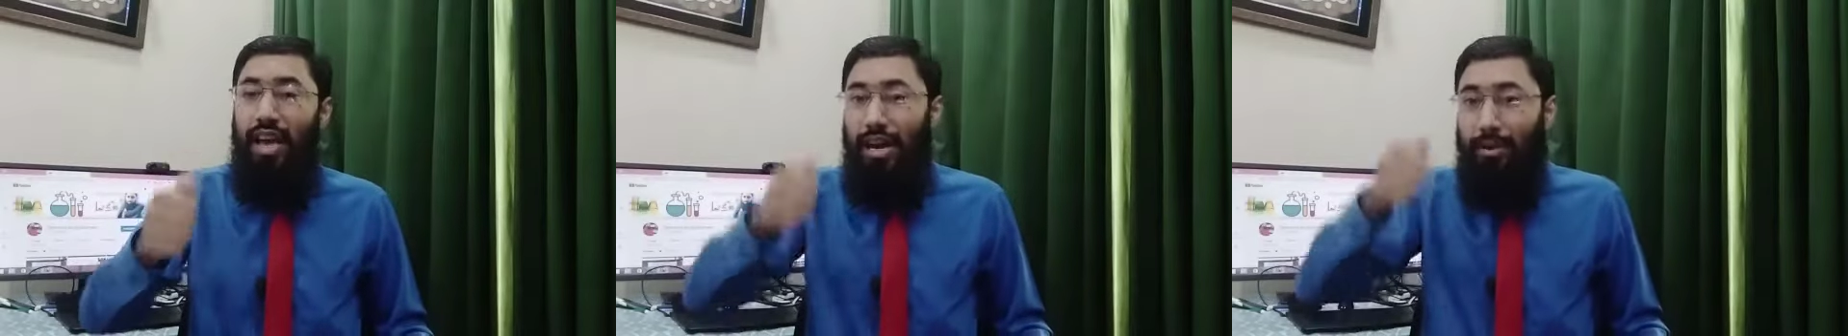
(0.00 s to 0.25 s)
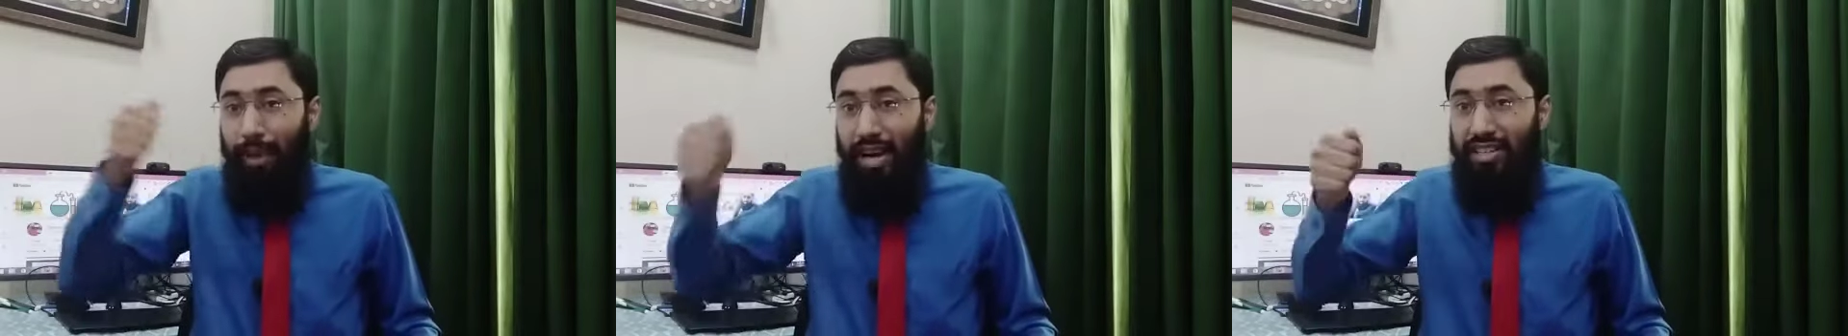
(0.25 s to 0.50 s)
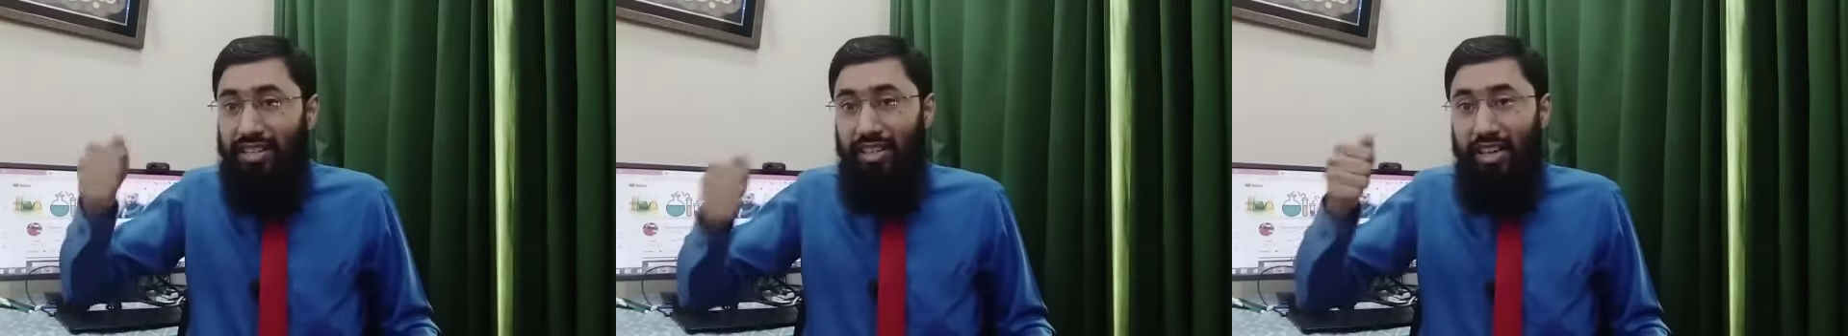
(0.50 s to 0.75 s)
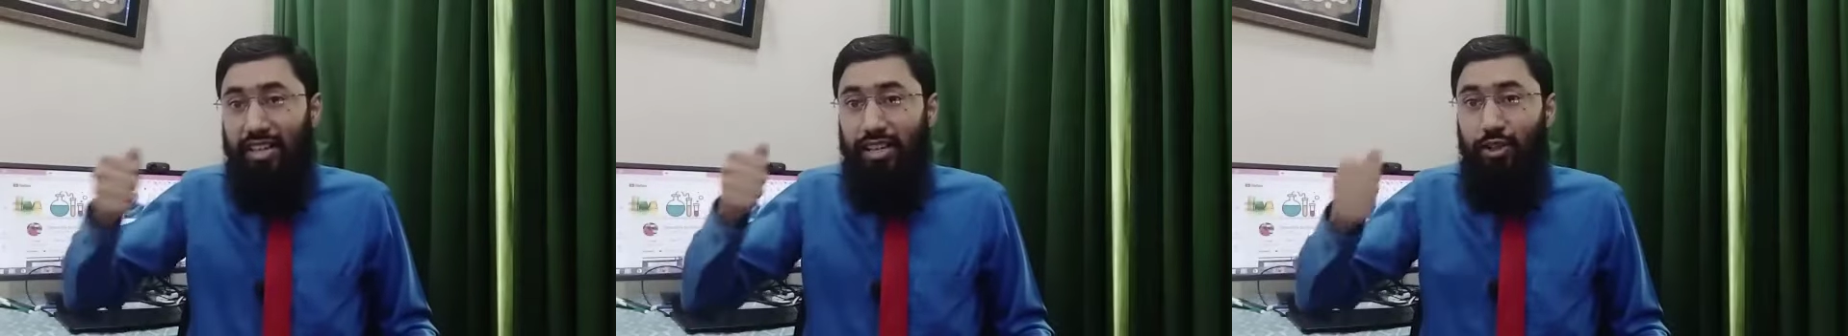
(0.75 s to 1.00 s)
and by
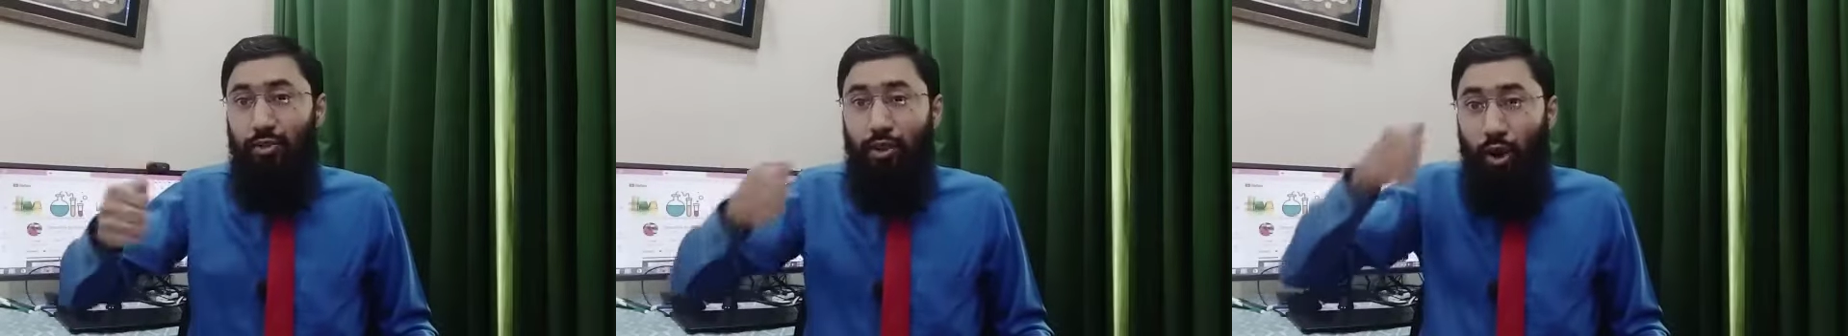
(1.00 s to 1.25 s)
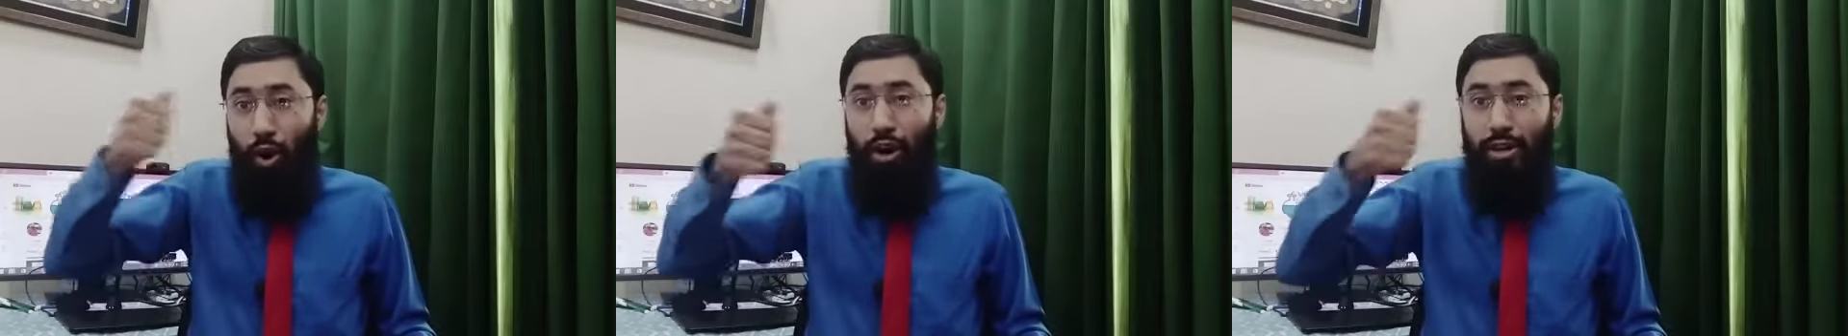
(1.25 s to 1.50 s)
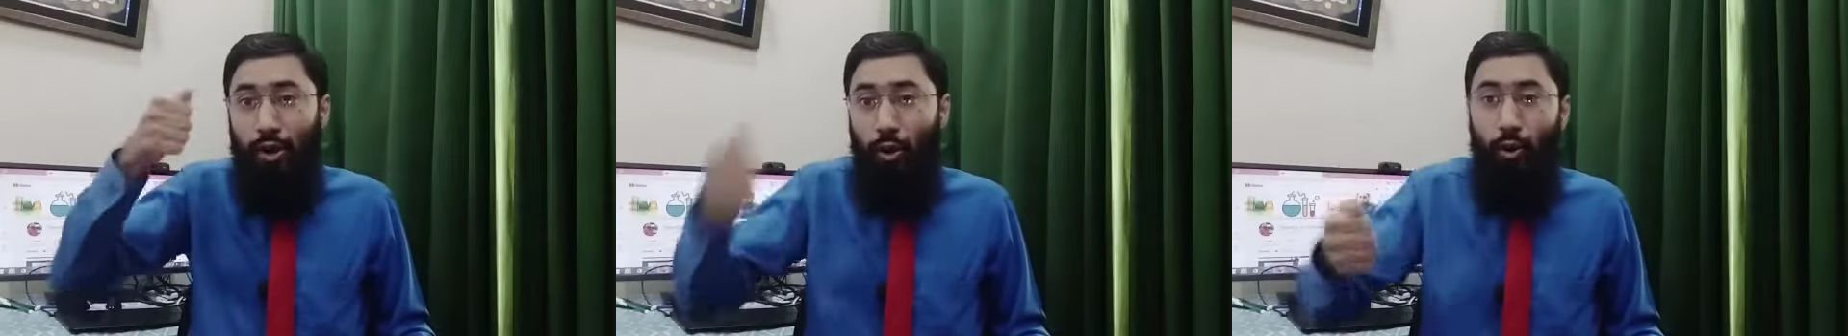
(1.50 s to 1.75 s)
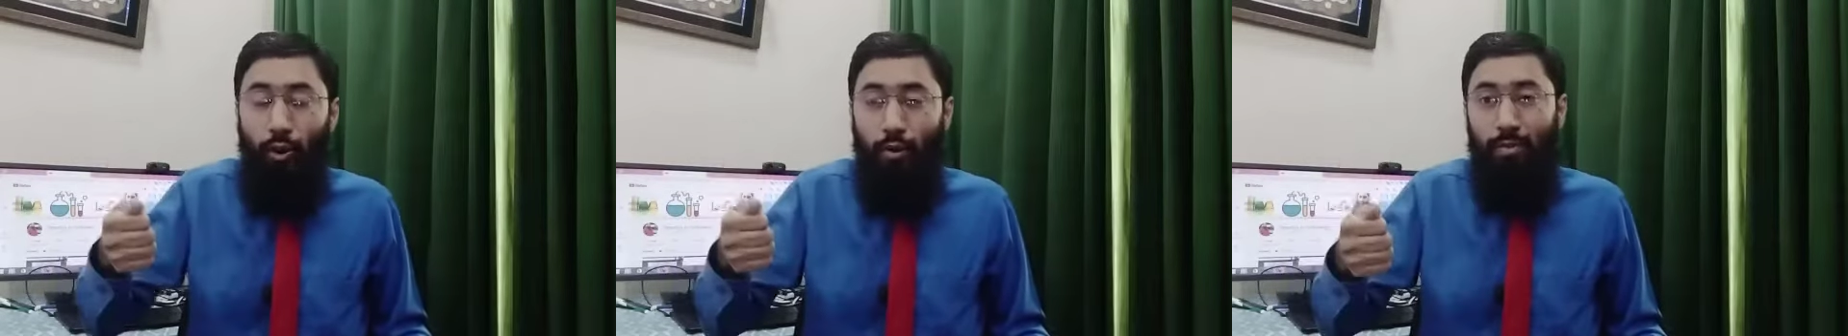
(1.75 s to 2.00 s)
staying in your own
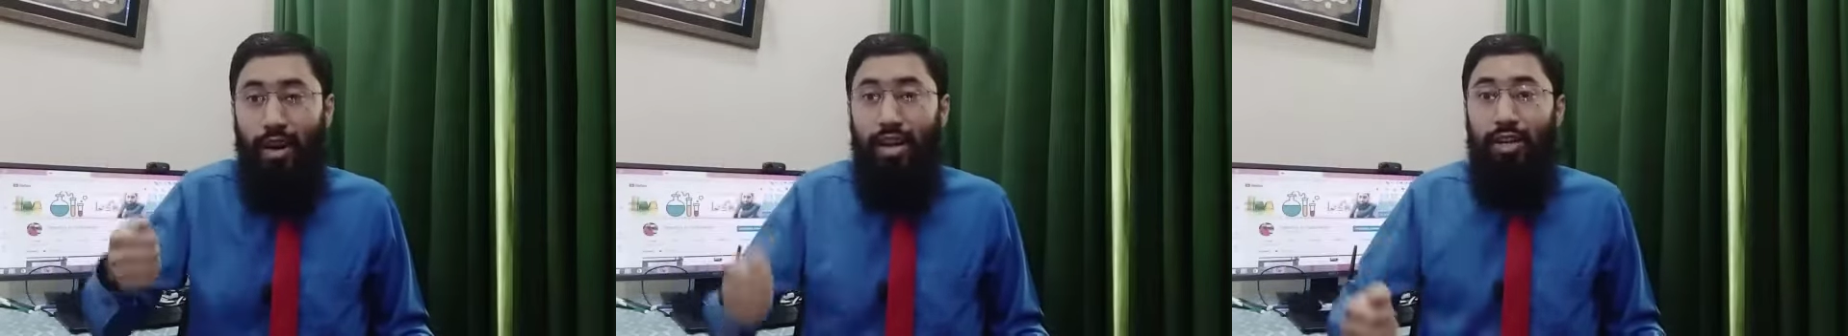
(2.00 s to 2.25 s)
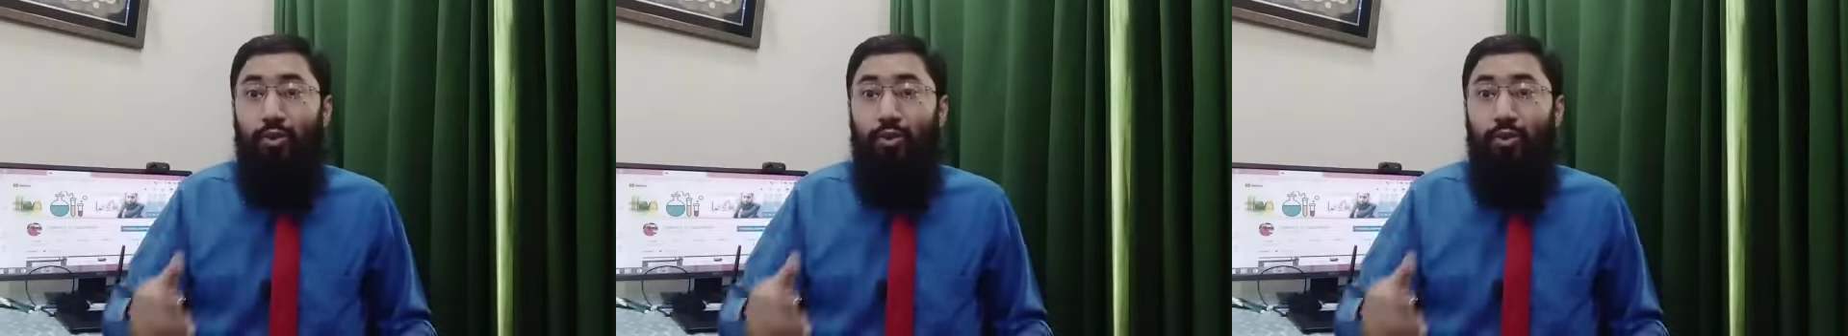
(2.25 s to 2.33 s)
home,